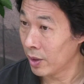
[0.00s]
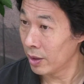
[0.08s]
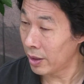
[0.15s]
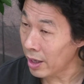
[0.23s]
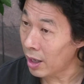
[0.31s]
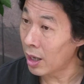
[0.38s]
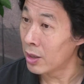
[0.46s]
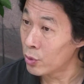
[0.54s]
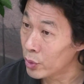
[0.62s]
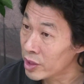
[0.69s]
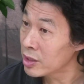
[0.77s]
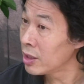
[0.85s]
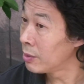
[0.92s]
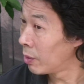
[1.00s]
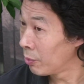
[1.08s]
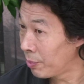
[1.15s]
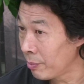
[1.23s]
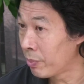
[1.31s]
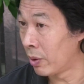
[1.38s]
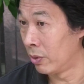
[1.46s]
They are reasonable
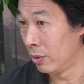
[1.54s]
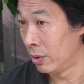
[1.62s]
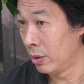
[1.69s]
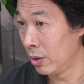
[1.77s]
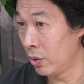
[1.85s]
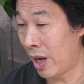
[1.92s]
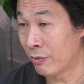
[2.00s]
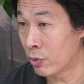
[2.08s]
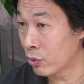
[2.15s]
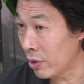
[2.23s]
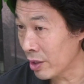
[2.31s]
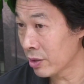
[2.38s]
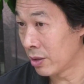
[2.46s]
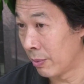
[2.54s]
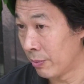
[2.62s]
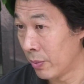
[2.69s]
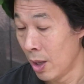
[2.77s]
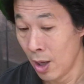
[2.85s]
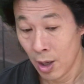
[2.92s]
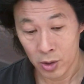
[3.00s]
people. You have to trust them.
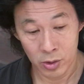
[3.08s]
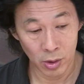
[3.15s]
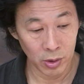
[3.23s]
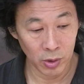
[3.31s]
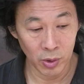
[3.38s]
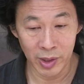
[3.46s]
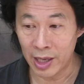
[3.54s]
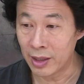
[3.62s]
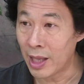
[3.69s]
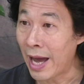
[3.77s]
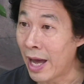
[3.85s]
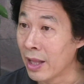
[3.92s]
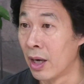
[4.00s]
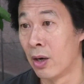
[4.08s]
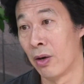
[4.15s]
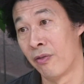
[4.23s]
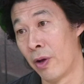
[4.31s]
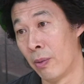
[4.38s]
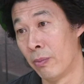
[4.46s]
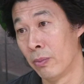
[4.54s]
So you get either
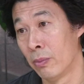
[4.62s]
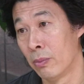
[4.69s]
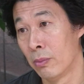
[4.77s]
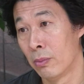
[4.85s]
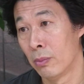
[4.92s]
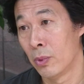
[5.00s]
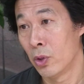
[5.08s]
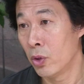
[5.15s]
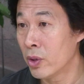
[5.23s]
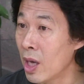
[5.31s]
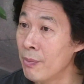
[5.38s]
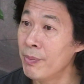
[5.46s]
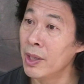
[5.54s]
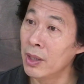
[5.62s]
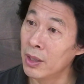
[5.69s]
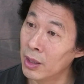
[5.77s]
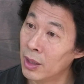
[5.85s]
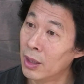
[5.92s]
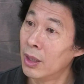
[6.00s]
of them, you can be